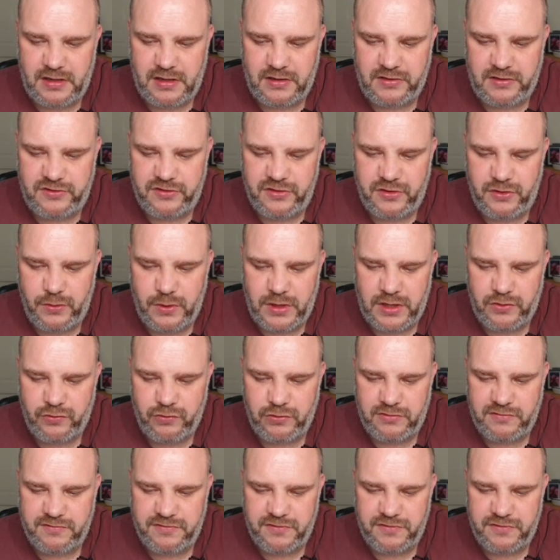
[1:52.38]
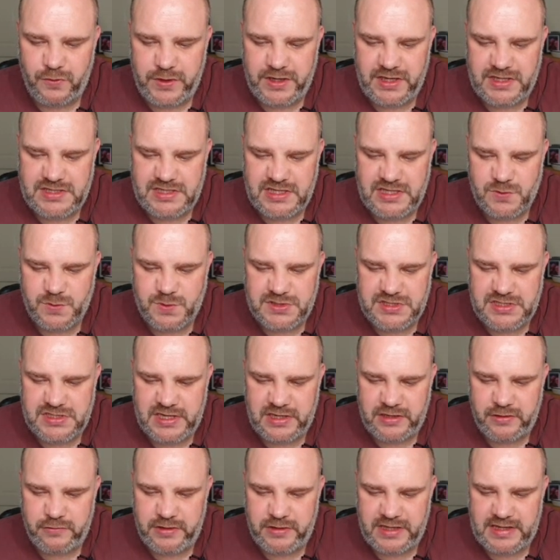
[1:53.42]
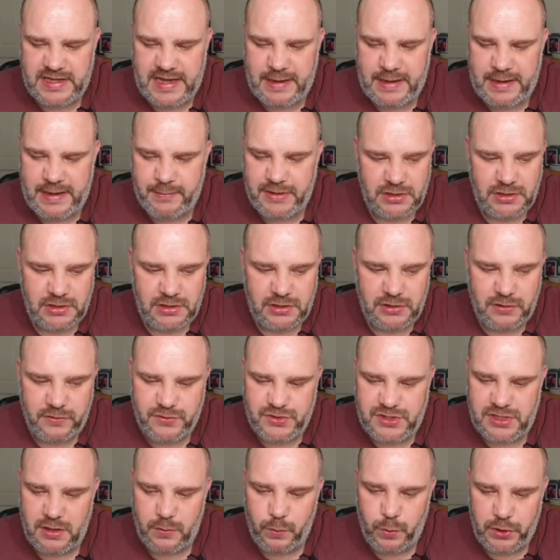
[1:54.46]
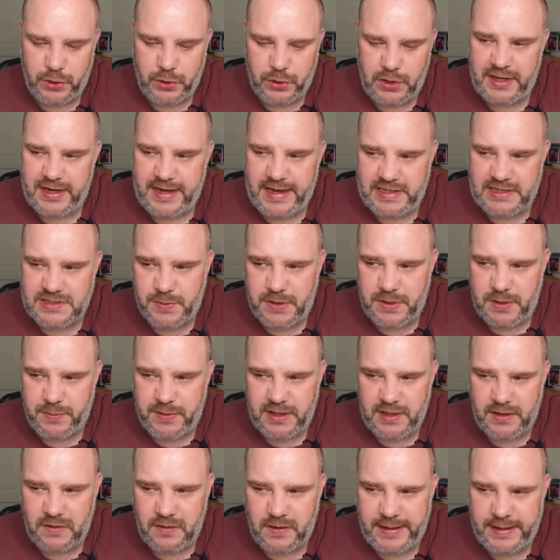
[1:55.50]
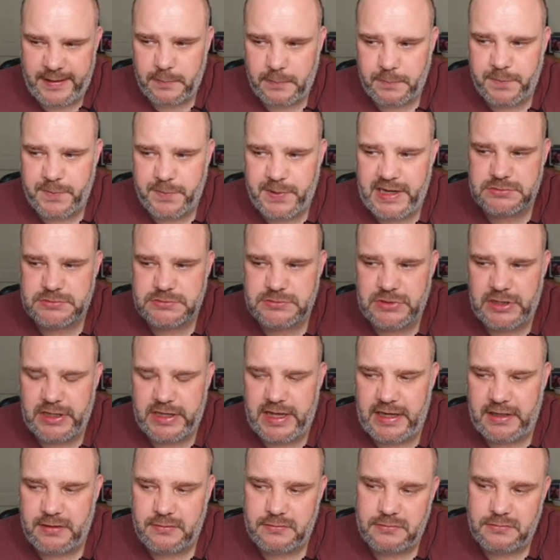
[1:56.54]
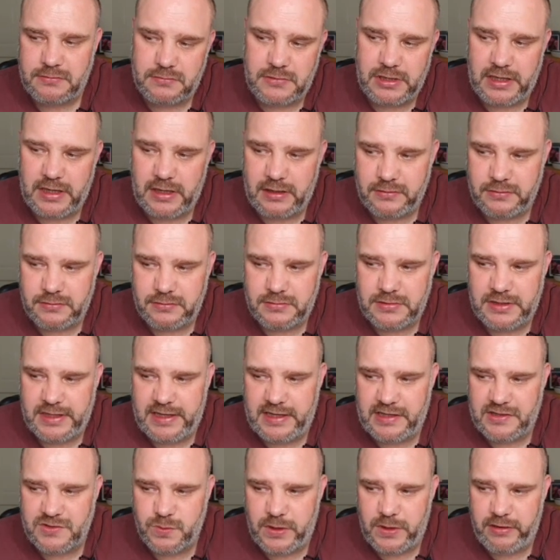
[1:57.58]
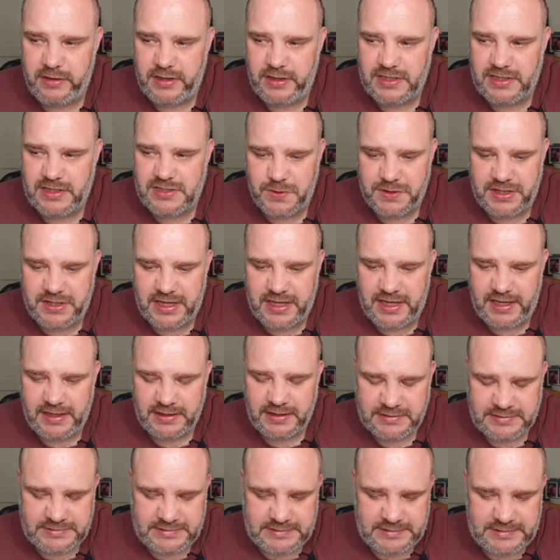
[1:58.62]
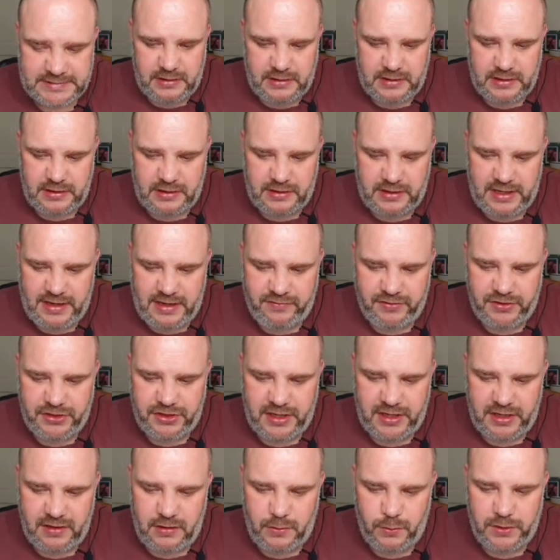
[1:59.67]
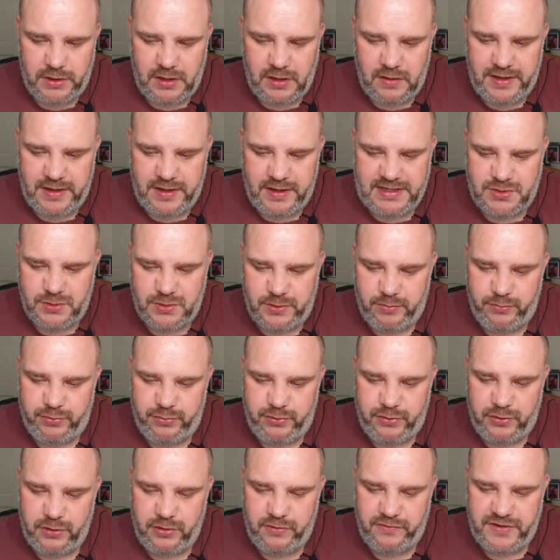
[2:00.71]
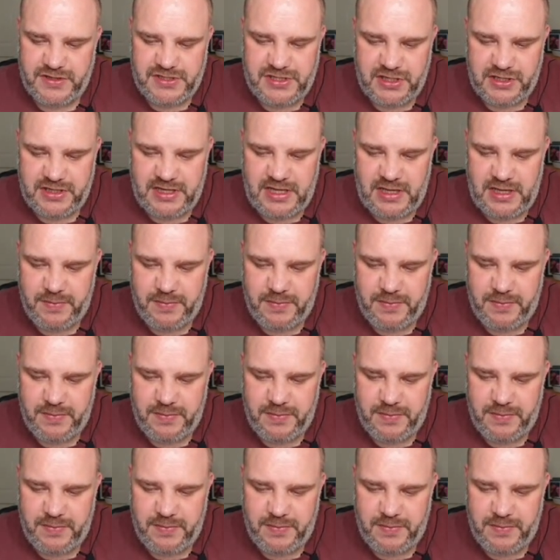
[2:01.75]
246% quick damage. Obviously I would like that to be a bit higher, but again, you know, it is where it is with the gear. The other thing I would like to improve is her debuff